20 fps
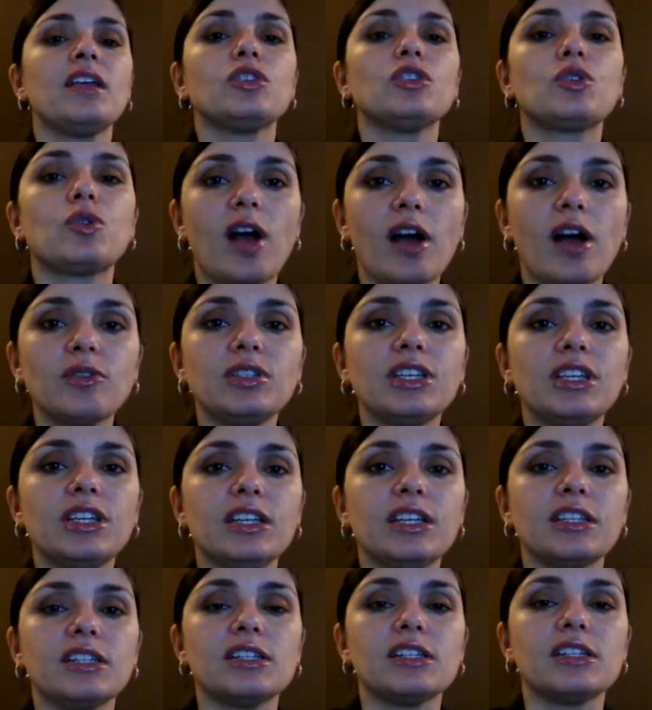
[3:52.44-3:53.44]
throughout the
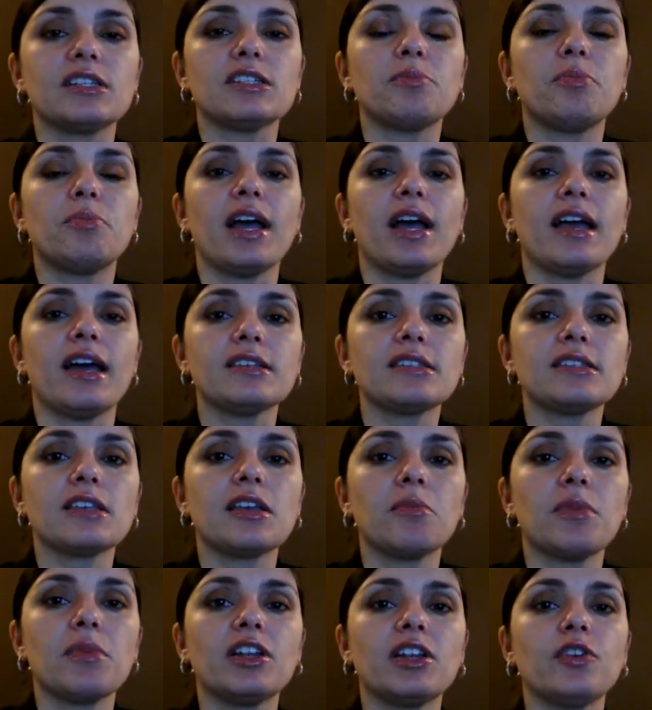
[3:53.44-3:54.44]
years by
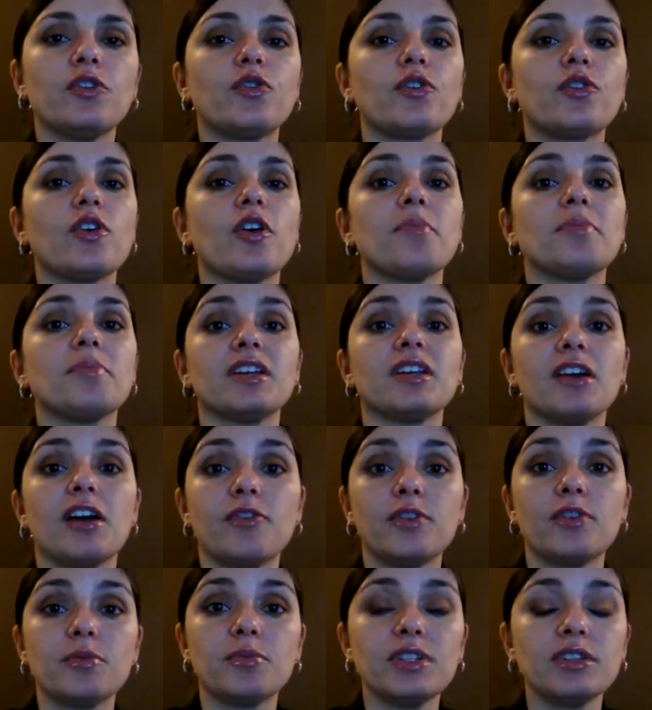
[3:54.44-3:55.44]
asking money from the
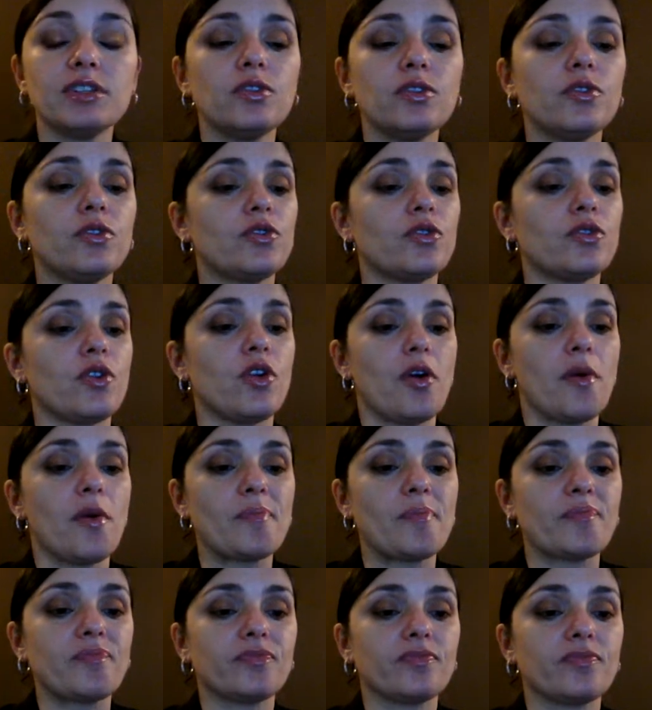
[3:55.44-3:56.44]
government,
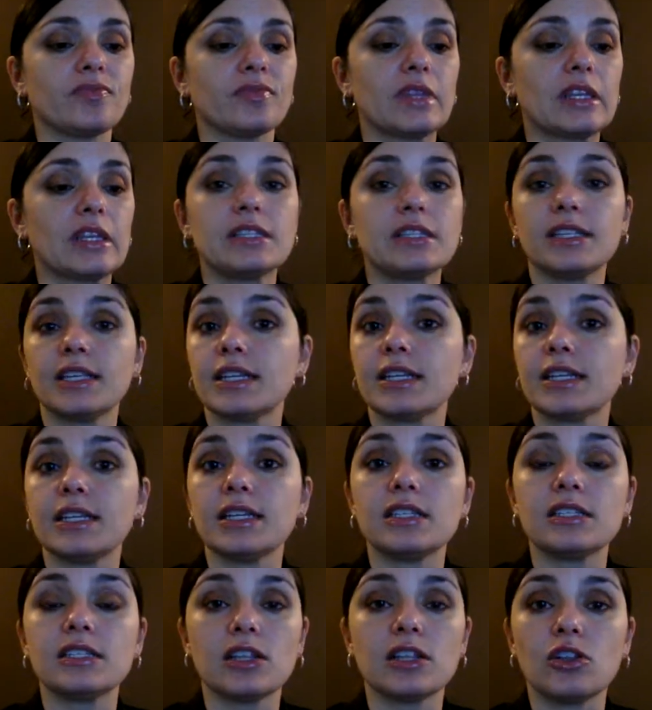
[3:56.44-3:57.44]
from
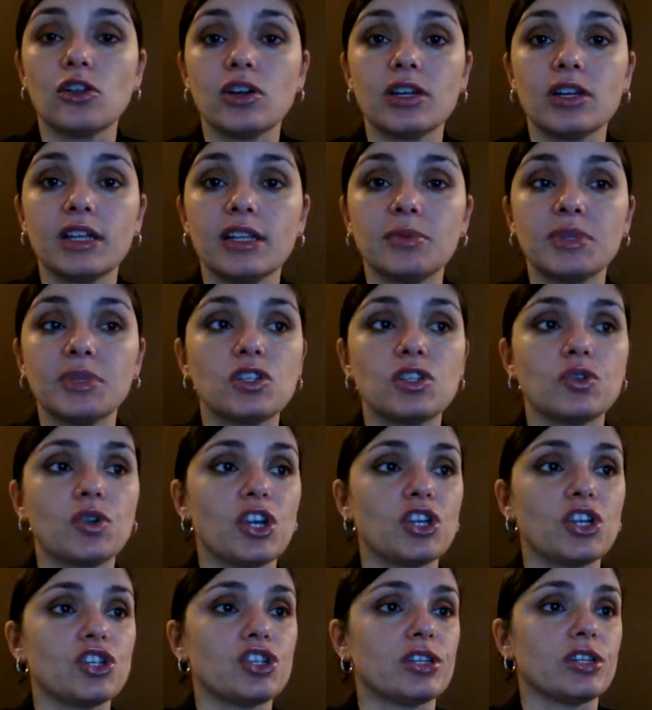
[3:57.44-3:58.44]
cities and local
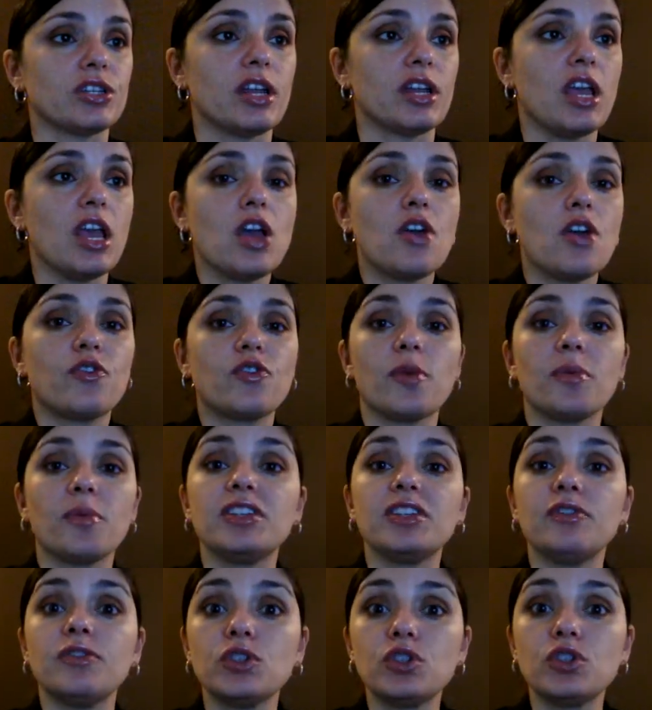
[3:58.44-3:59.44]
administration, from
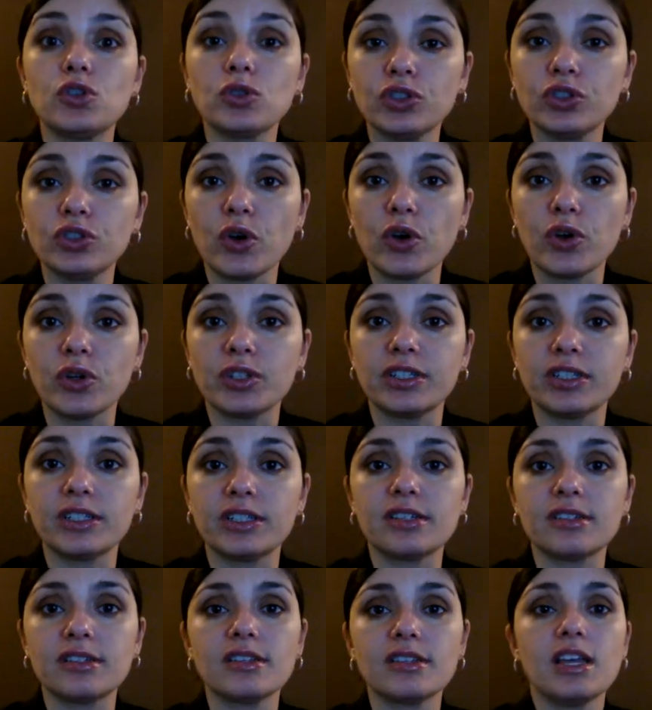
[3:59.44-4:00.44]
individual
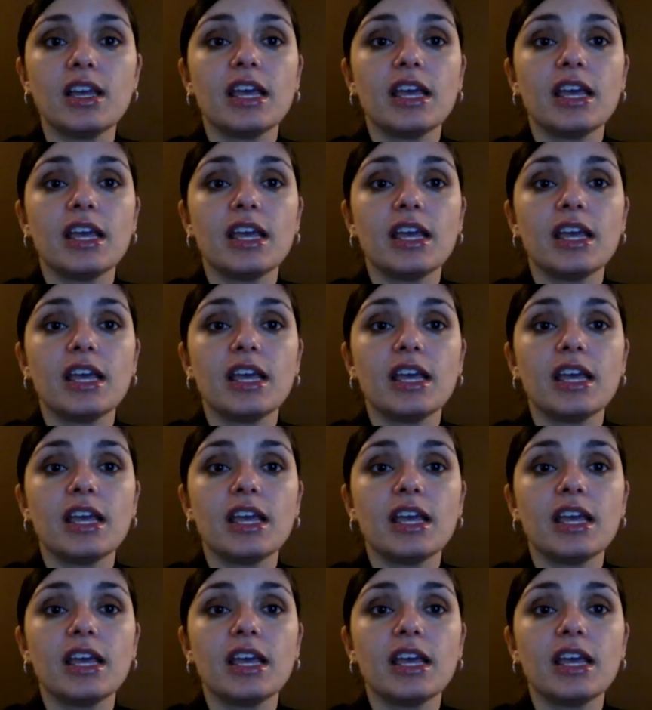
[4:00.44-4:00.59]
donors,